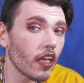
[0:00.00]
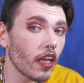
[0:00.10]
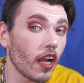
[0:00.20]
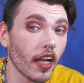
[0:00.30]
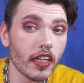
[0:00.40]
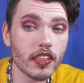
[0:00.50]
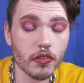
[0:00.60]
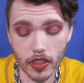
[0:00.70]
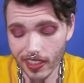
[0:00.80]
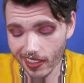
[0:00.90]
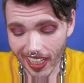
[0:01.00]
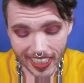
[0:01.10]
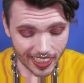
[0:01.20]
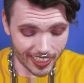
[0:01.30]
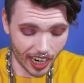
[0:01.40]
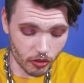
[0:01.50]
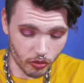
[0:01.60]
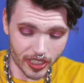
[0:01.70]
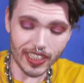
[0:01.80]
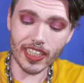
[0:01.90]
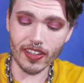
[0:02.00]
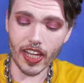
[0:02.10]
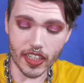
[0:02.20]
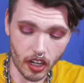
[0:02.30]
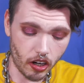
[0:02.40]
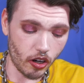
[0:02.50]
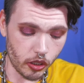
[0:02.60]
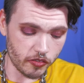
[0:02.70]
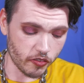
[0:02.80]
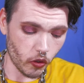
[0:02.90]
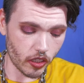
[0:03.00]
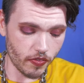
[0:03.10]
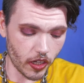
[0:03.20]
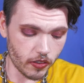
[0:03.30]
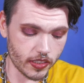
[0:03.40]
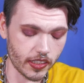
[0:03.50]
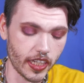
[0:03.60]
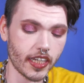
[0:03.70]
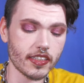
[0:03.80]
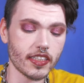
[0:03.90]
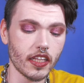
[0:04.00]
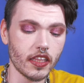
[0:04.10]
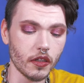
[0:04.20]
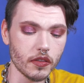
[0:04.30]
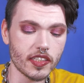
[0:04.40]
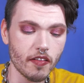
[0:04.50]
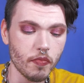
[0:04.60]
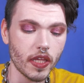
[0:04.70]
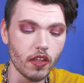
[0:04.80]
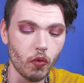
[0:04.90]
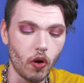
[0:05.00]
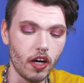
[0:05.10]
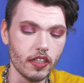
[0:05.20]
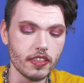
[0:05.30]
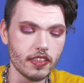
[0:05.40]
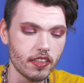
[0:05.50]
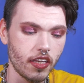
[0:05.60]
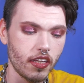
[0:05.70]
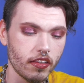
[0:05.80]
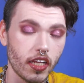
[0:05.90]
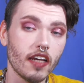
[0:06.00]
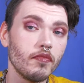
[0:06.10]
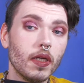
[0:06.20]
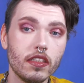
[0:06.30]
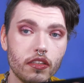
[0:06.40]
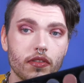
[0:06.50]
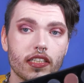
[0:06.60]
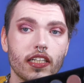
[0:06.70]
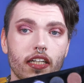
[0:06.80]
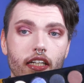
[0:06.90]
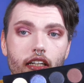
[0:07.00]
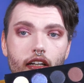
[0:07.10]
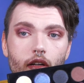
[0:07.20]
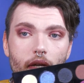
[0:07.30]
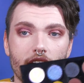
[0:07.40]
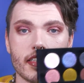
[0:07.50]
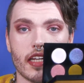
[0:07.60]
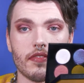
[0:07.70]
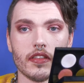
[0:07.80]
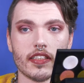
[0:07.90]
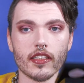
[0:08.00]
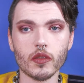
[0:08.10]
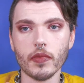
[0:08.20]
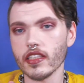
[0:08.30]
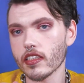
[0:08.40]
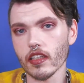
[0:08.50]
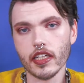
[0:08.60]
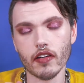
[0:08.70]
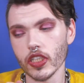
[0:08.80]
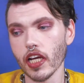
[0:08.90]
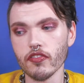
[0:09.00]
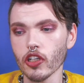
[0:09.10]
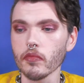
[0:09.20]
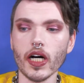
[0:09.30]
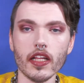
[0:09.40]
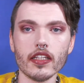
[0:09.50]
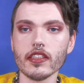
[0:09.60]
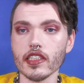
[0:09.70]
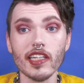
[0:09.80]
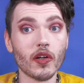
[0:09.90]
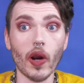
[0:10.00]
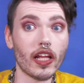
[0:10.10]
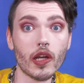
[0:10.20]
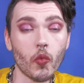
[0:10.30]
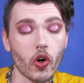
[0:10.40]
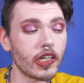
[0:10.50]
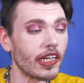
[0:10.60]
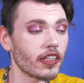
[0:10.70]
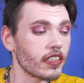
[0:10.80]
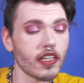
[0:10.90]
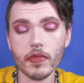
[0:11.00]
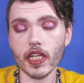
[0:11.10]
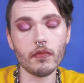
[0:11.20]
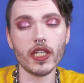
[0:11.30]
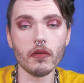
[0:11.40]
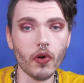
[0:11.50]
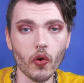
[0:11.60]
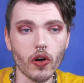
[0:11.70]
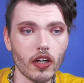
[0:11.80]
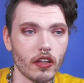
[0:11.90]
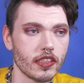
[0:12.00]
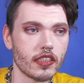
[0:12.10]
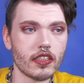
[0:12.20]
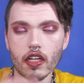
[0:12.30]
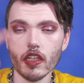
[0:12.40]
And I just really like it. I really like all four of those, and like I said, those have been the ones that I've been using because I've used this basically every day for a month, just like while I'm working or something and being bored, I'll just,